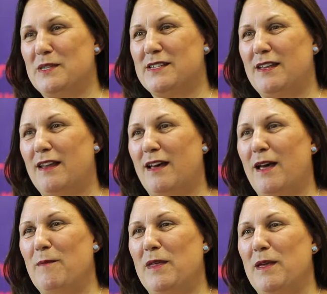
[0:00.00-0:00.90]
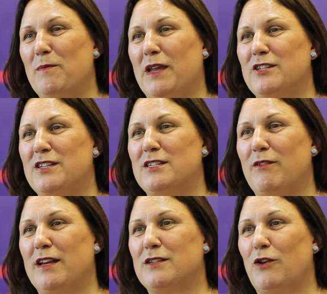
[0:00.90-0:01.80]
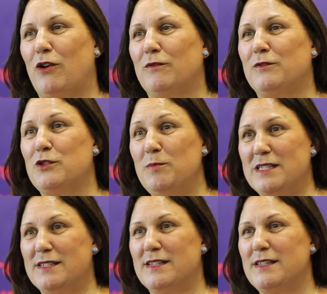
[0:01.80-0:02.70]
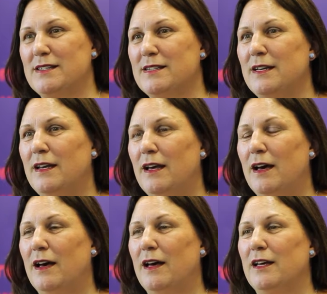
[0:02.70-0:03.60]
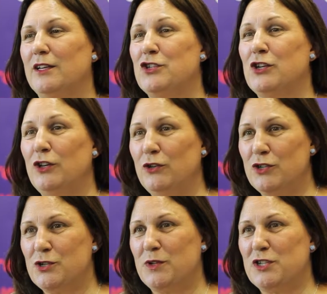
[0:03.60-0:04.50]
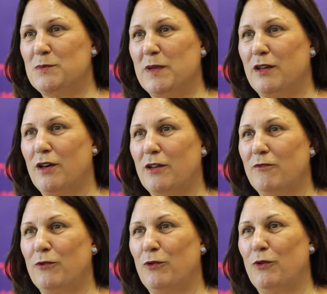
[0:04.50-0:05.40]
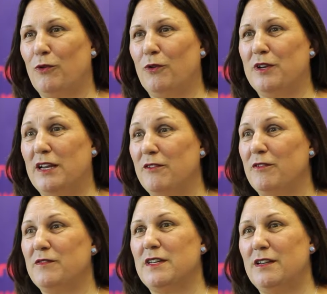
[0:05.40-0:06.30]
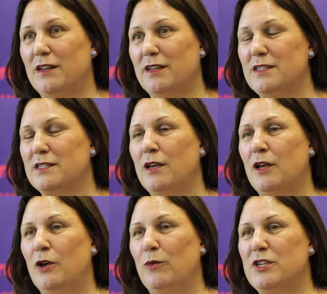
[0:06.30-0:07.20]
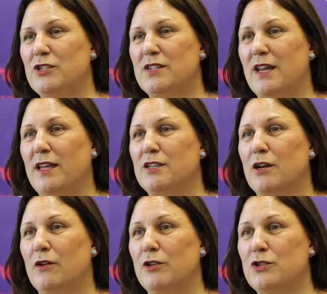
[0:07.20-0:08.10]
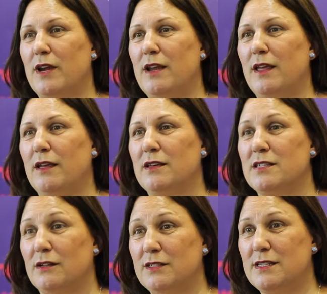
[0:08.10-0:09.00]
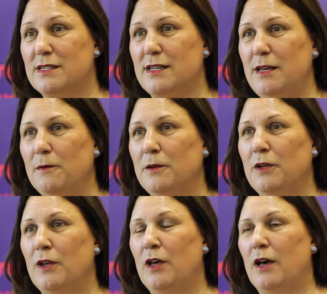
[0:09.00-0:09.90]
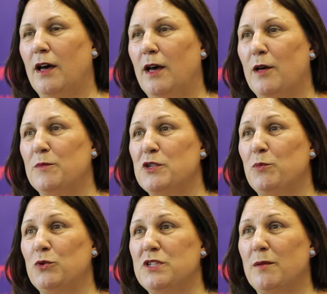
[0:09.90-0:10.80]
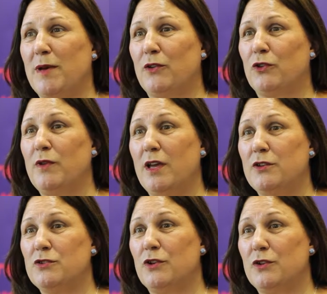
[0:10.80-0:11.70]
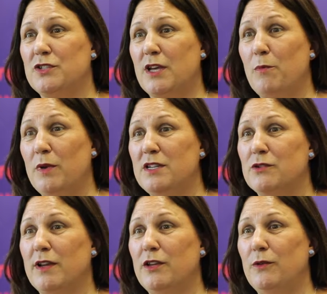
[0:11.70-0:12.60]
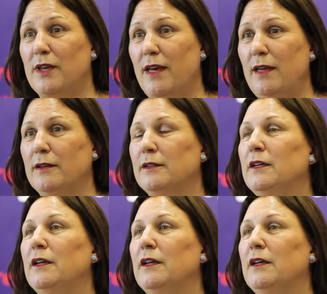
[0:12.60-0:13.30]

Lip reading: Jamieson. I'm the Managing Director of two businesses. Jaluch, which has been going for nearly 15 years, which is an HR and training consultancy, supporting about 300 odd companies around the UK.